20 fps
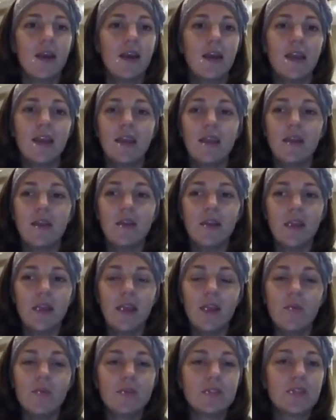
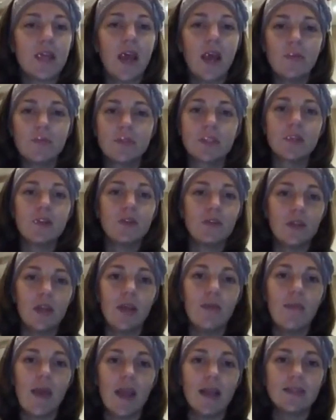He was absolutely
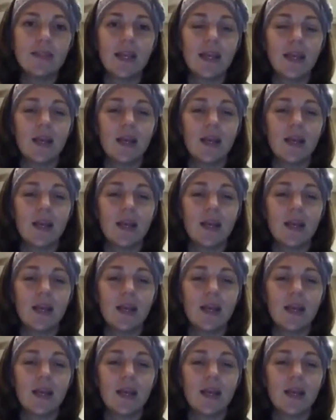amazing,